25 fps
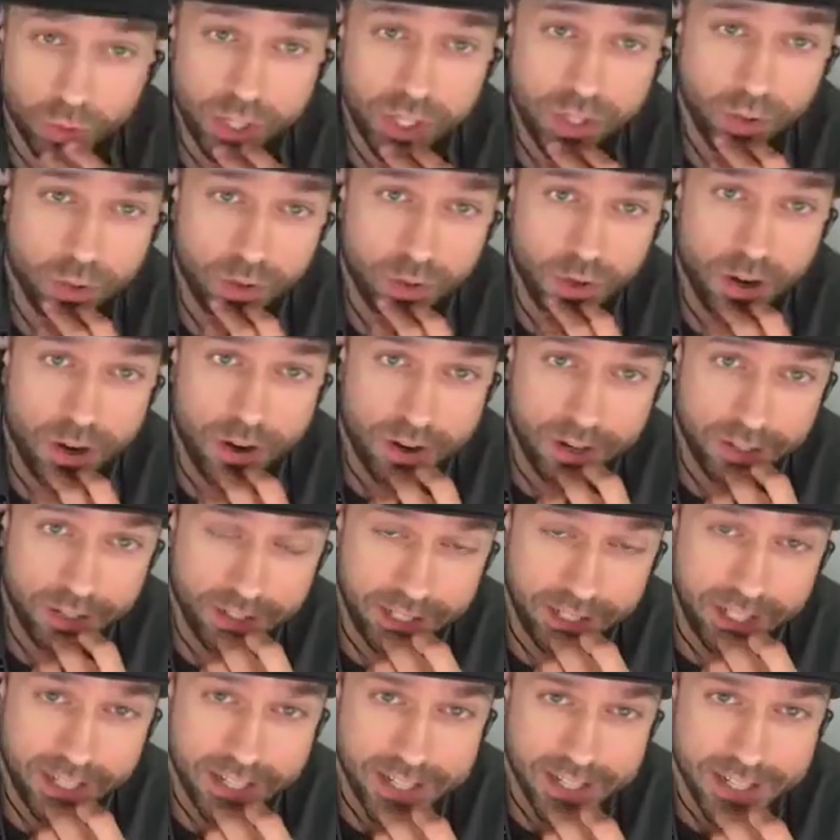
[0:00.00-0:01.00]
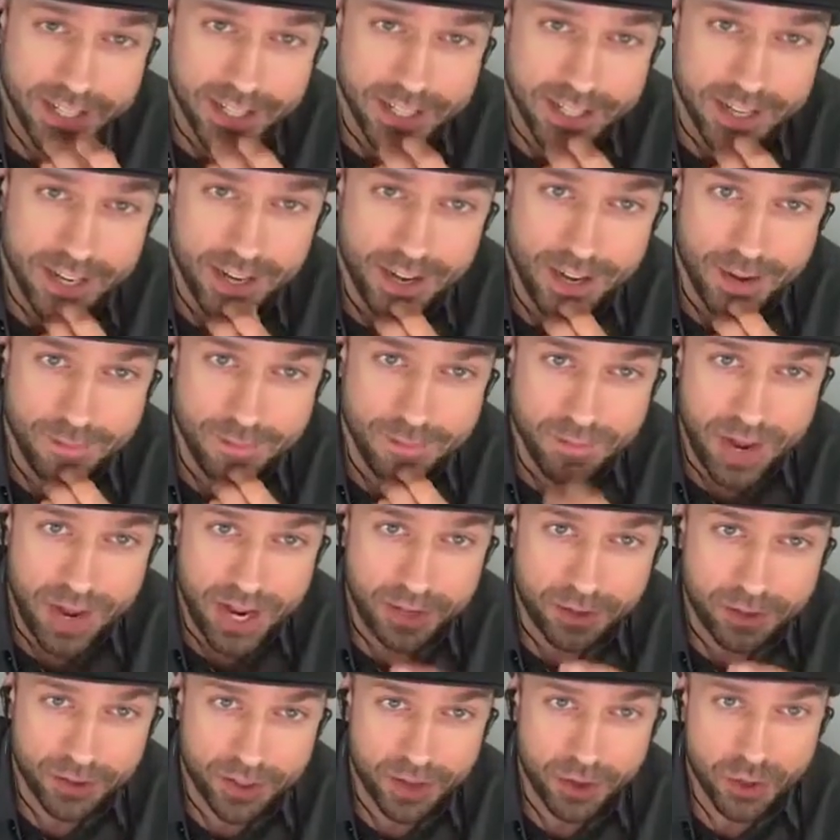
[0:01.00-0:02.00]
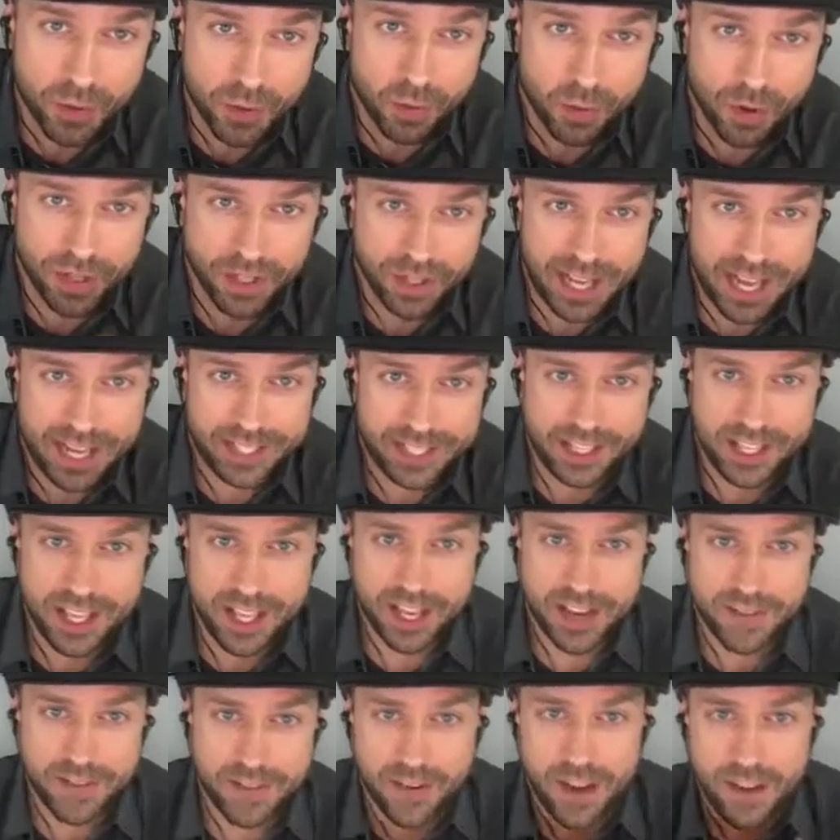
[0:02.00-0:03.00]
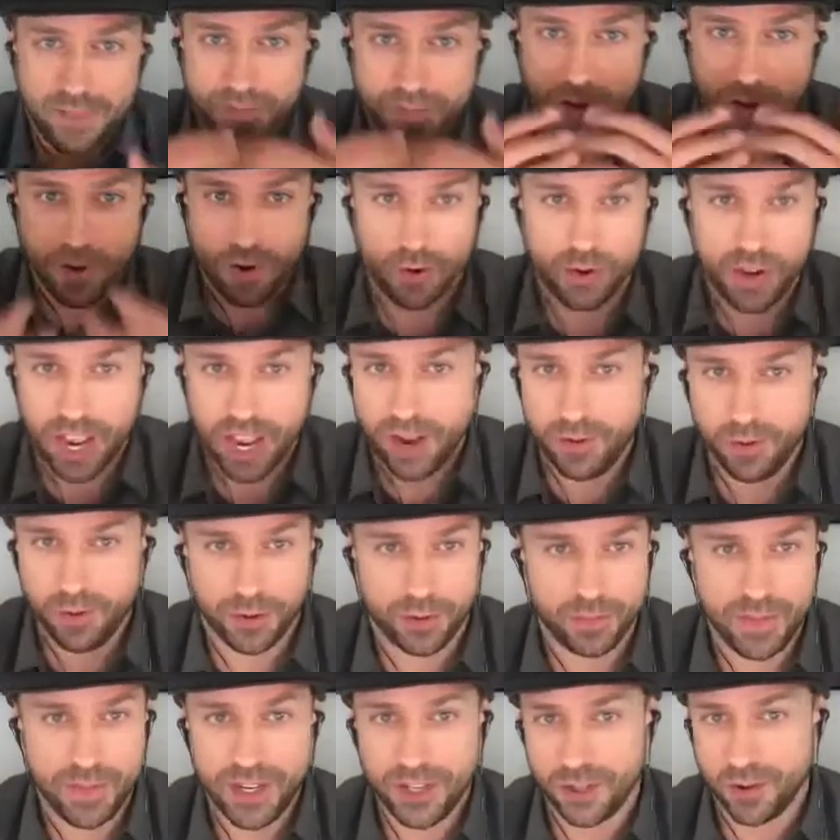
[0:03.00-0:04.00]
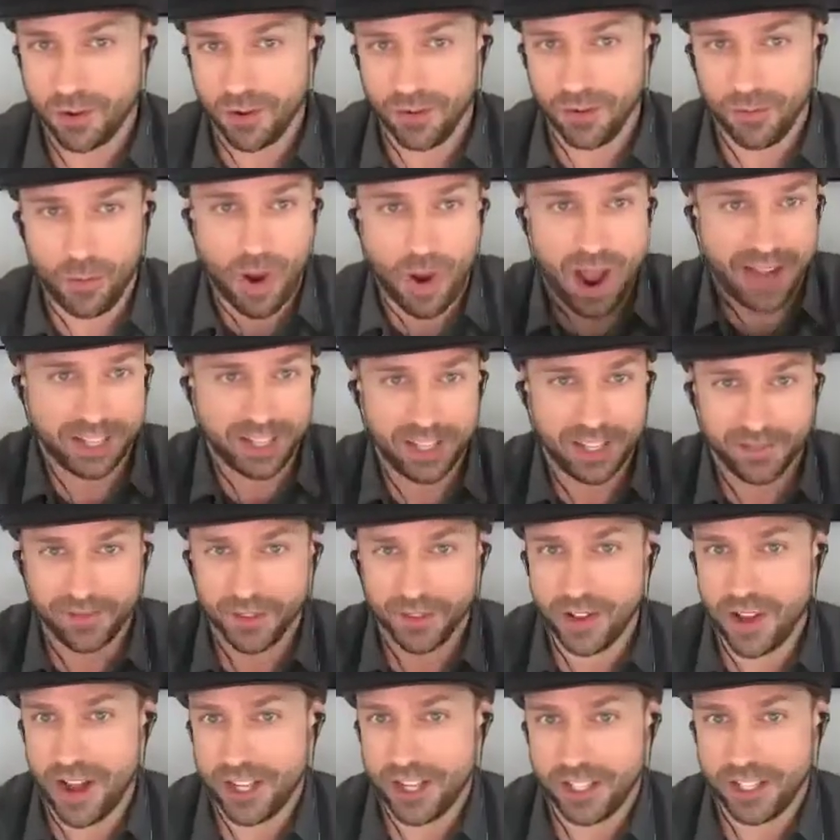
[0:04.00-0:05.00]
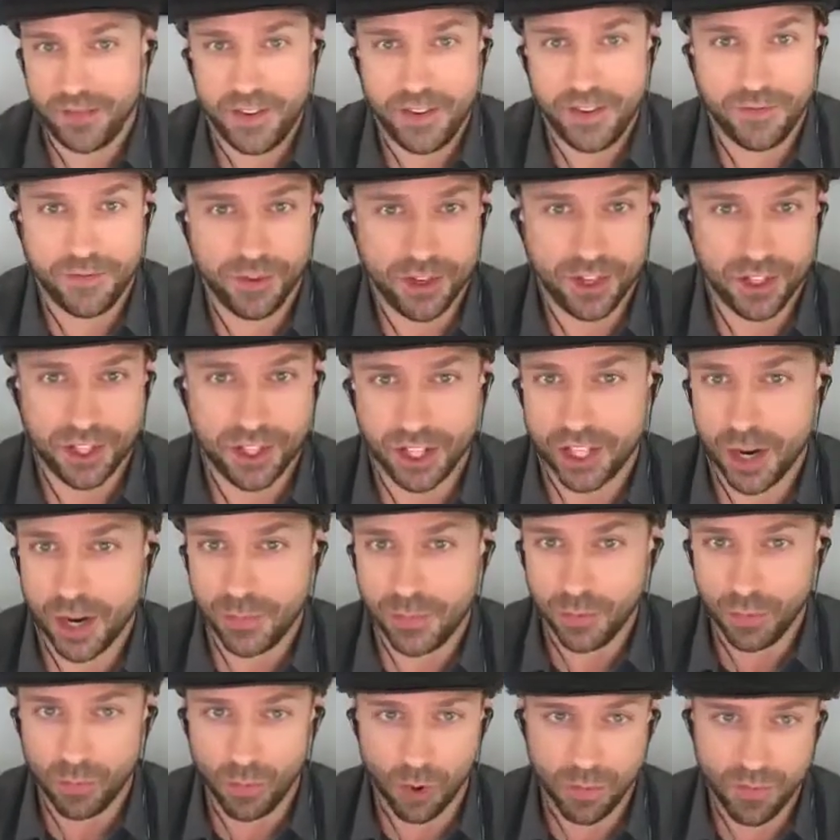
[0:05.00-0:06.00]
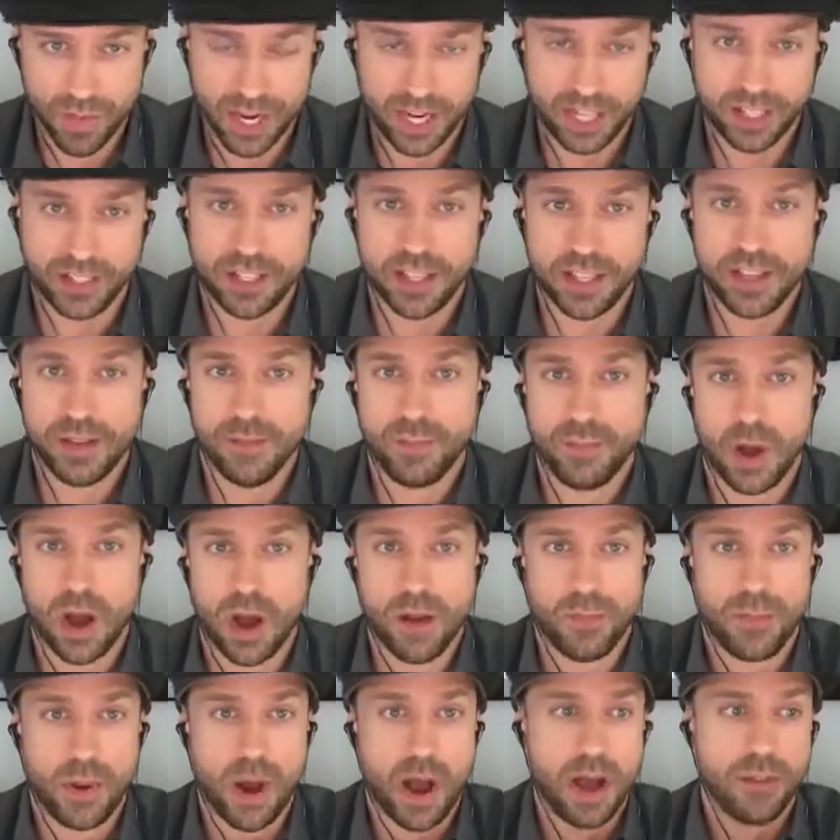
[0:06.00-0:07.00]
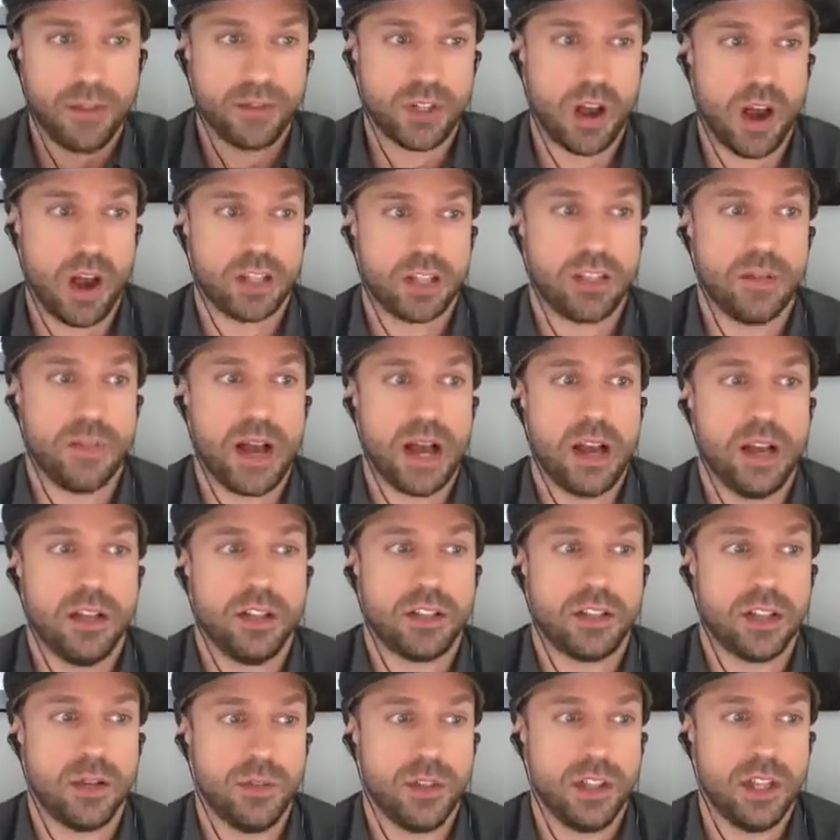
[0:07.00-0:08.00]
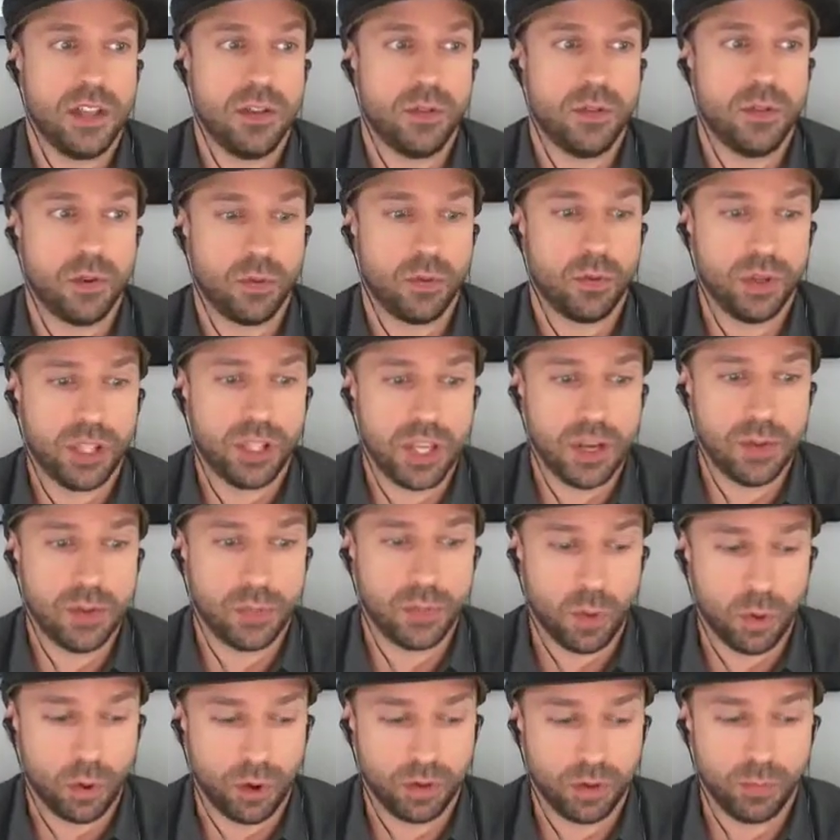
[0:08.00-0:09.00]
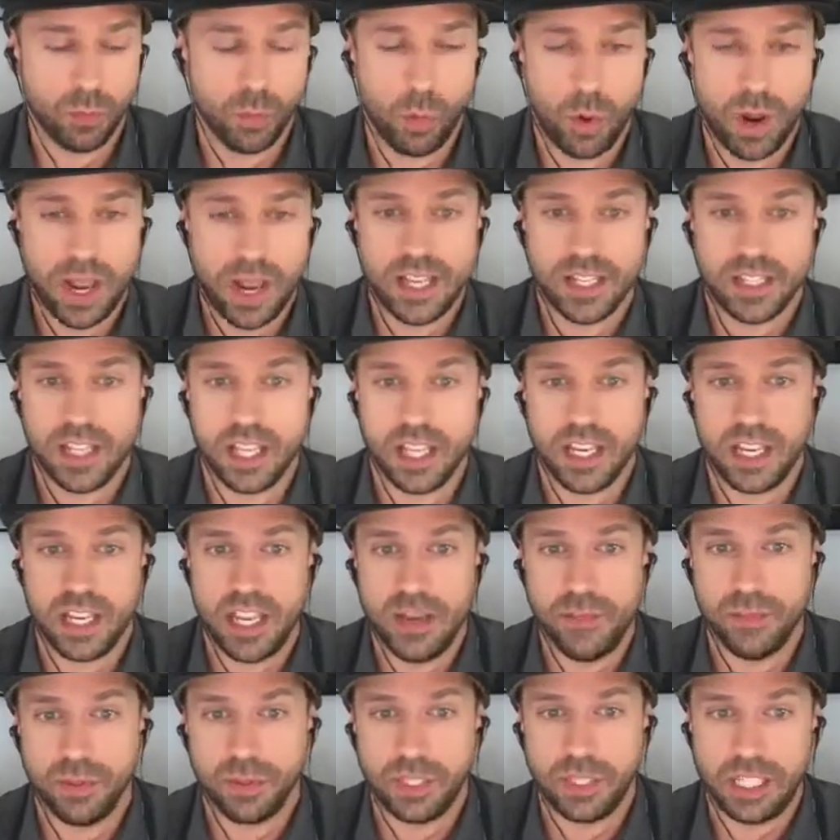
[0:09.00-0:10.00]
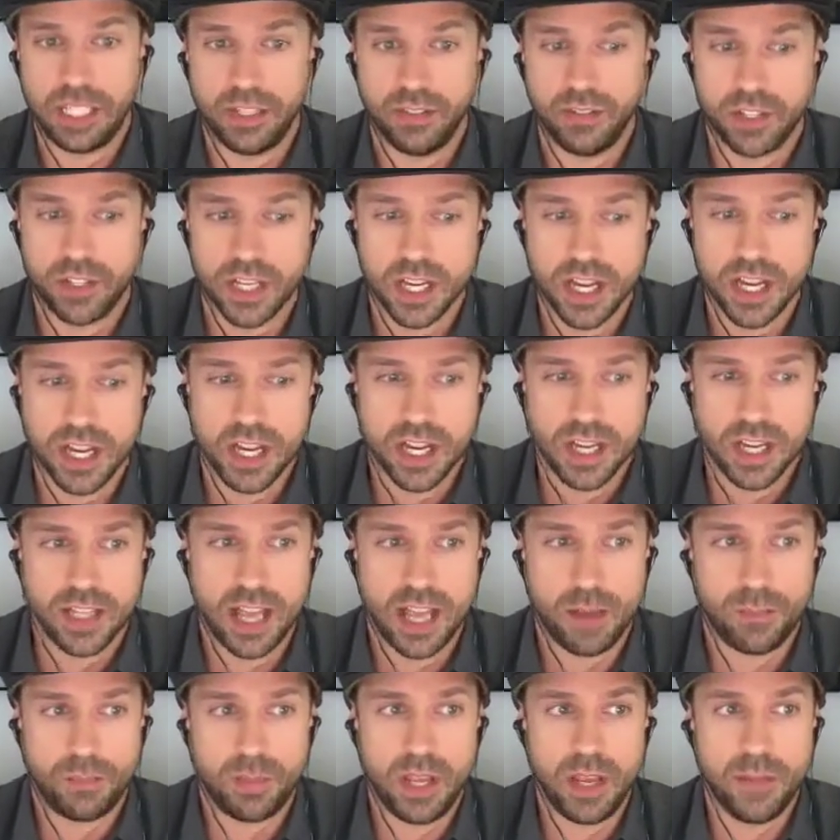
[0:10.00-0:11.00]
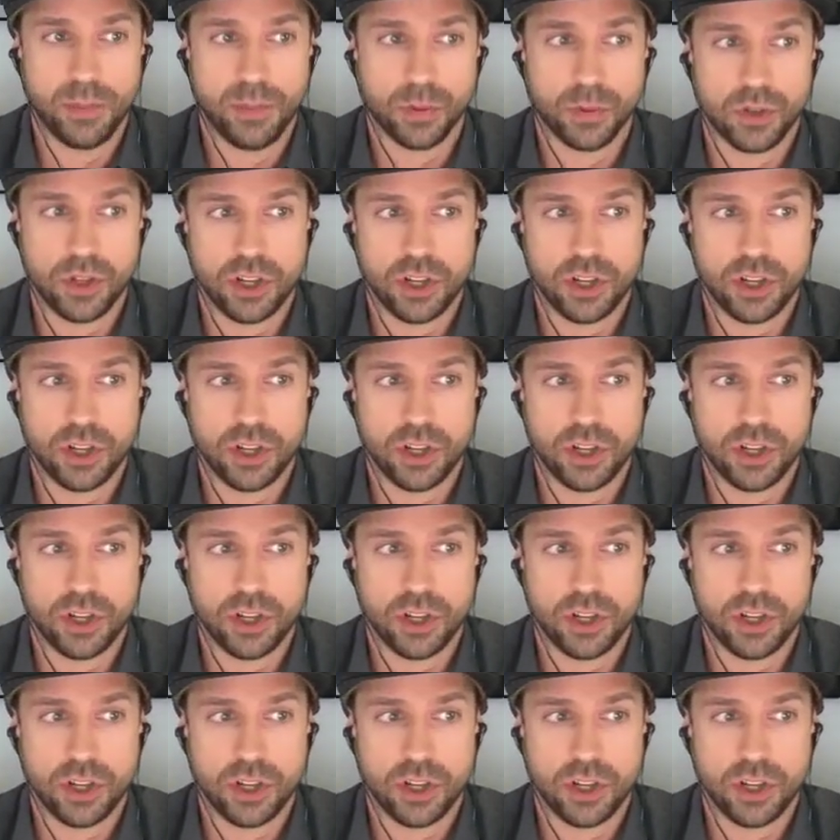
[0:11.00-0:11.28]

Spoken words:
wholeheartedly. Michael, there's one last thing, if you're okay with me sort of waxing philosophy for just a couple more minutes. Bob talked about some of the really important ways that he believes that people